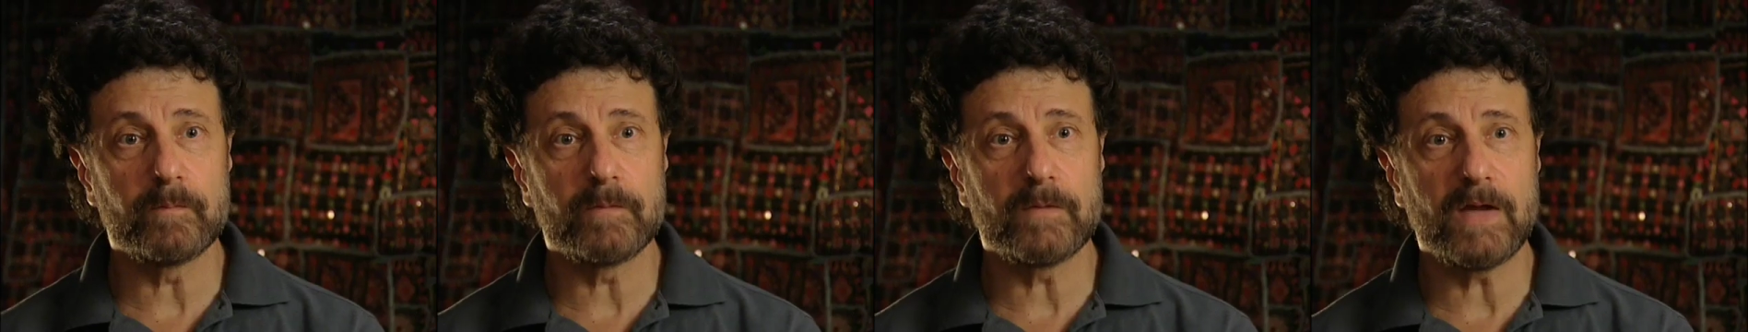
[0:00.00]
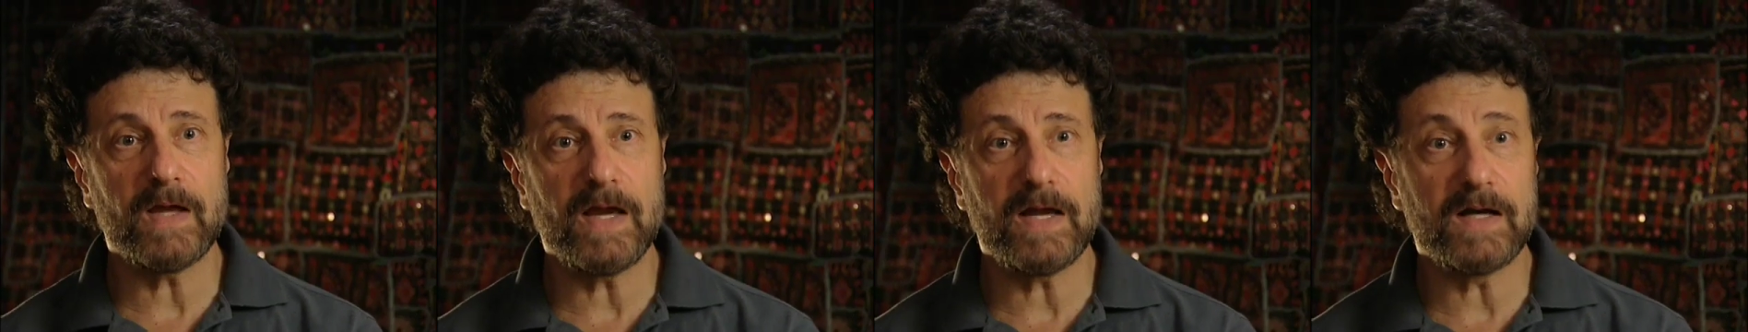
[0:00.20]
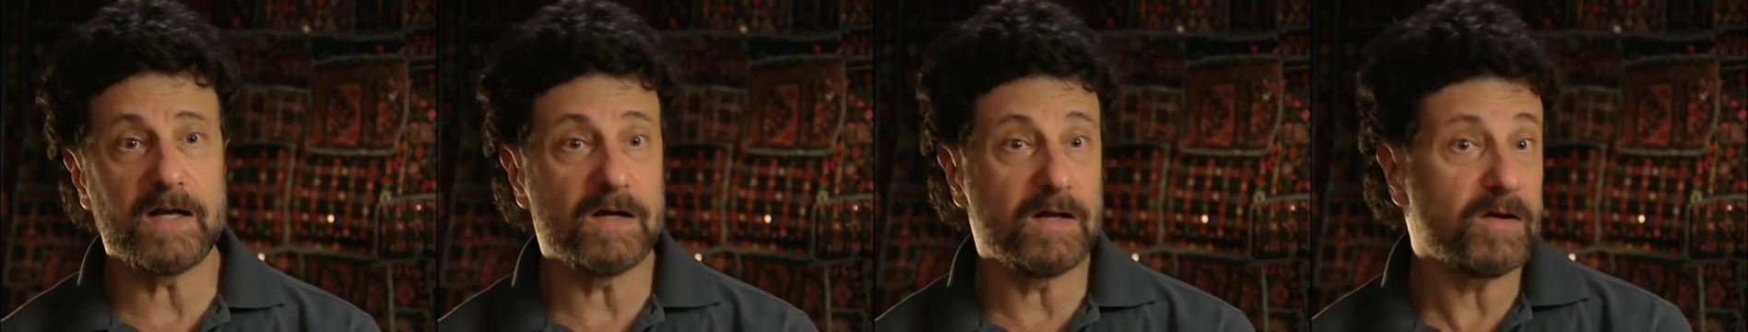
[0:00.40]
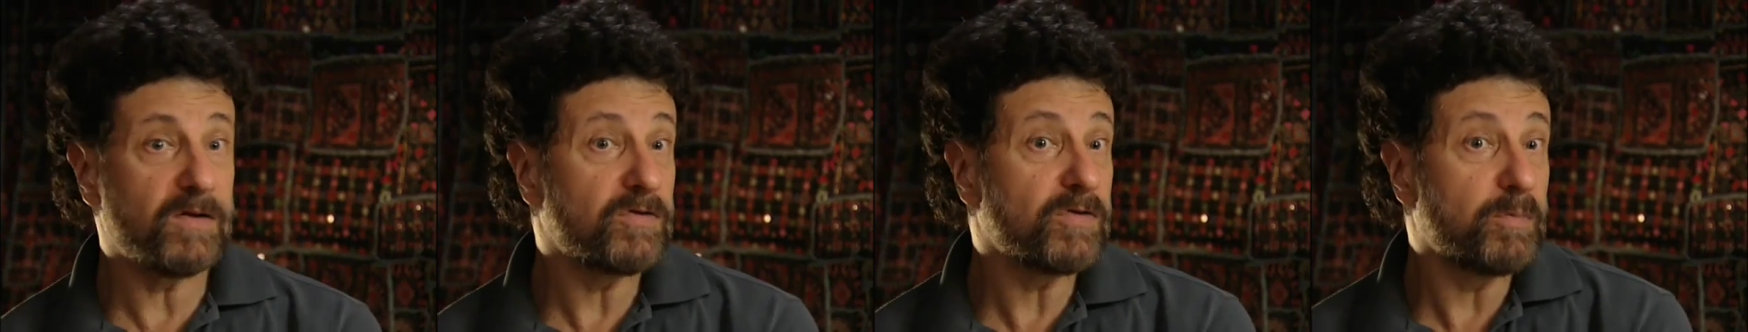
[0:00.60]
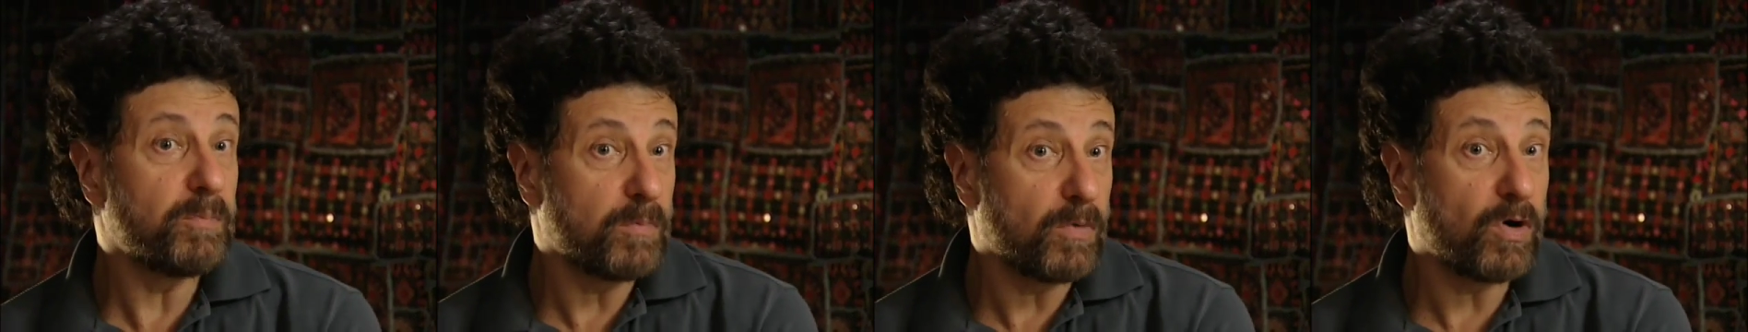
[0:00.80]
And it is
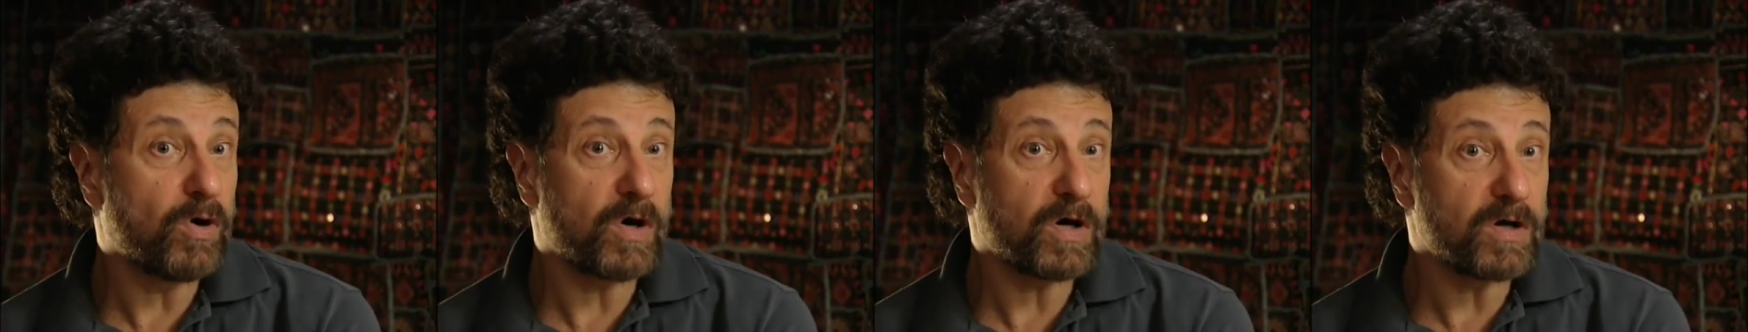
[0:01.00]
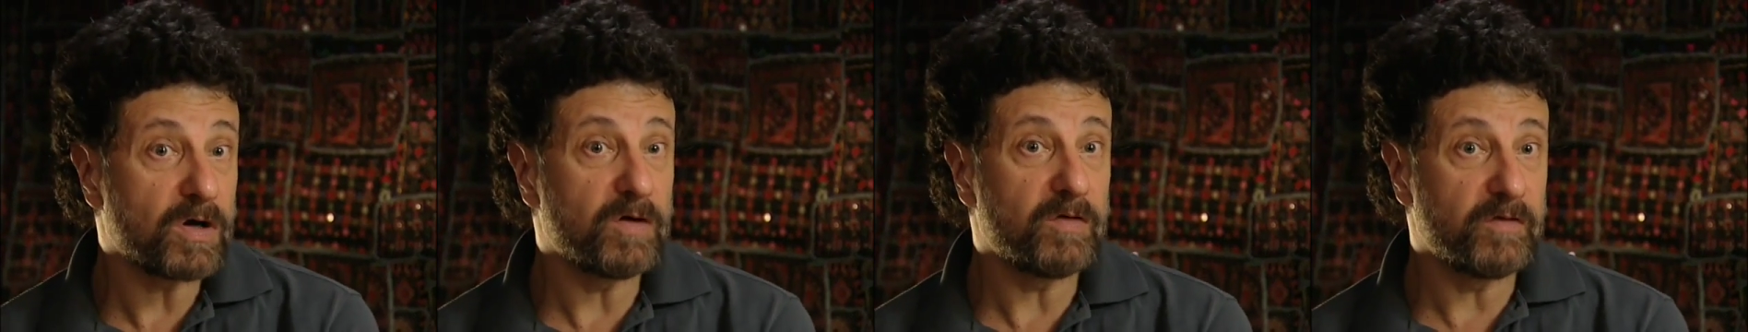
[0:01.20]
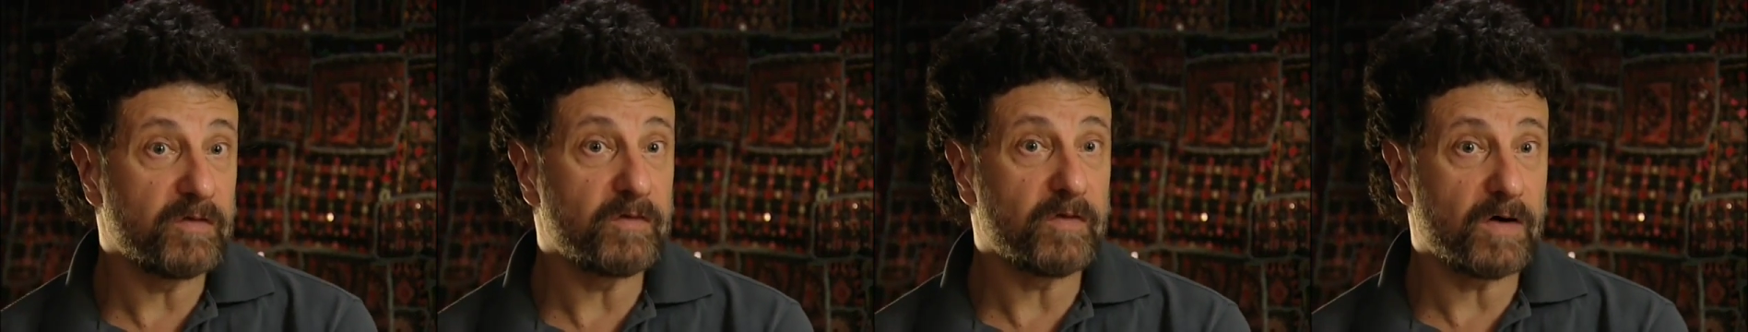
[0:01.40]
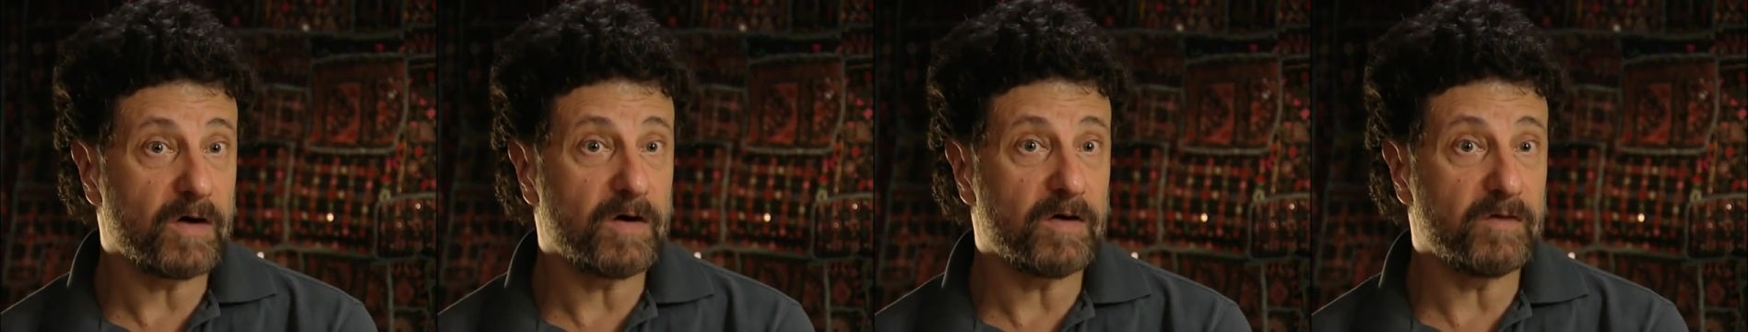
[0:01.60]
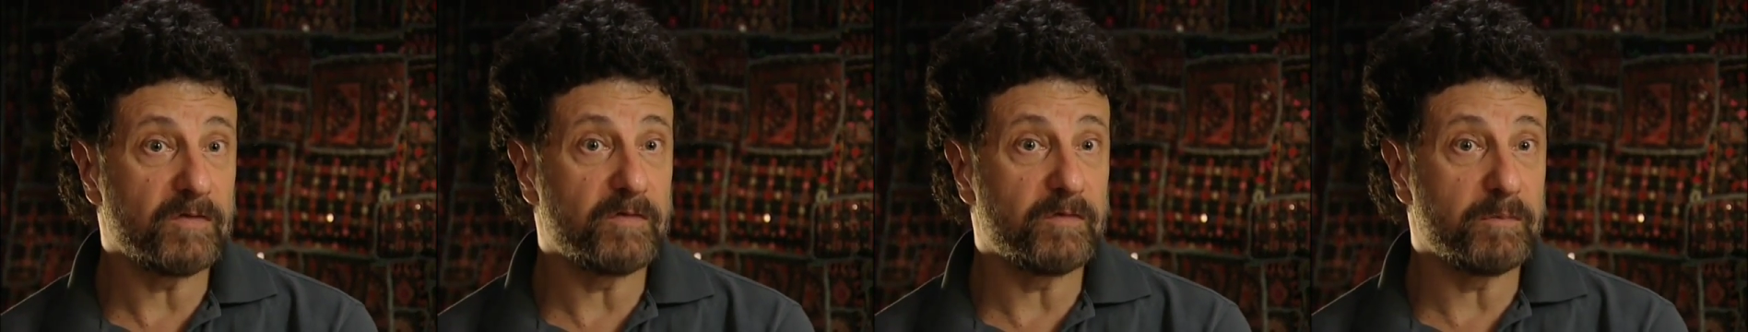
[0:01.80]
a mark
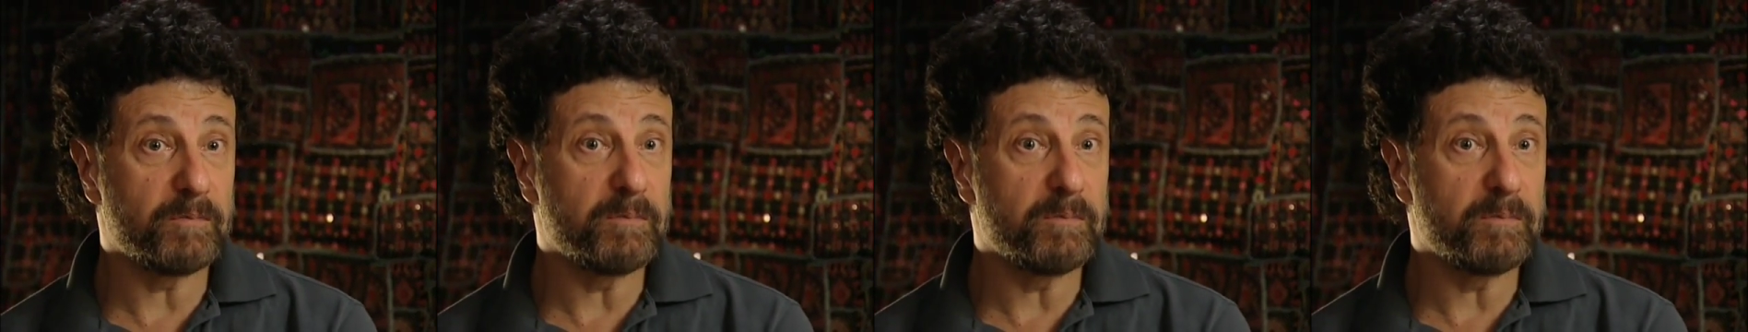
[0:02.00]
of